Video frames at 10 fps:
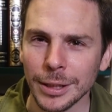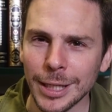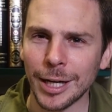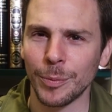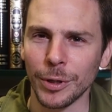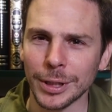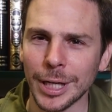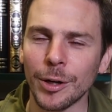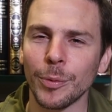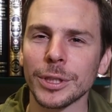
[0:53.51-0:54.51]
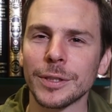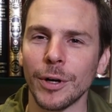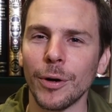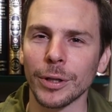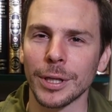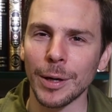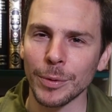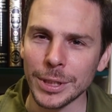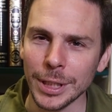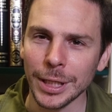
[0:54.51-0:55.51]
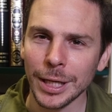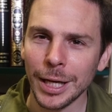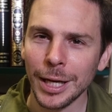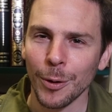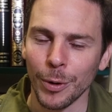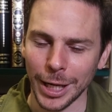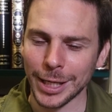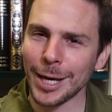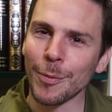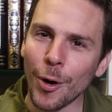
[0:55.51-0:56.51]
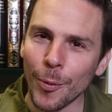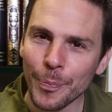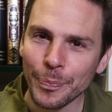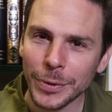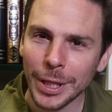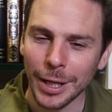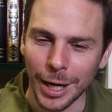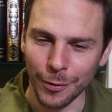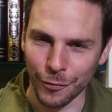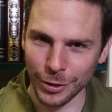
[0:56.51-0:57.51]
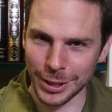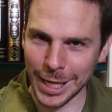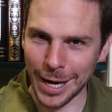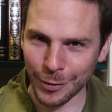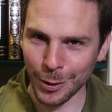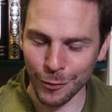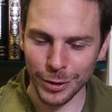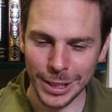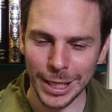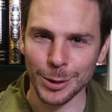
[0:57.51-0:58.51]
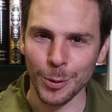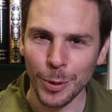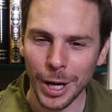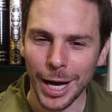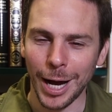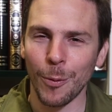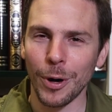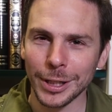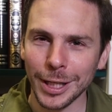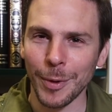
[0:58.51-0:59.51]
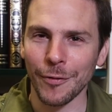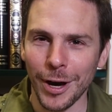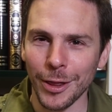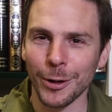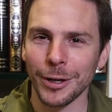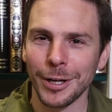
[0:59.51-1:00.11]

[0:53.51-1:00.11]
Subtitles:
Terrible zvaot that we see. When I came home on the first day, after the first day, so I walked in, my father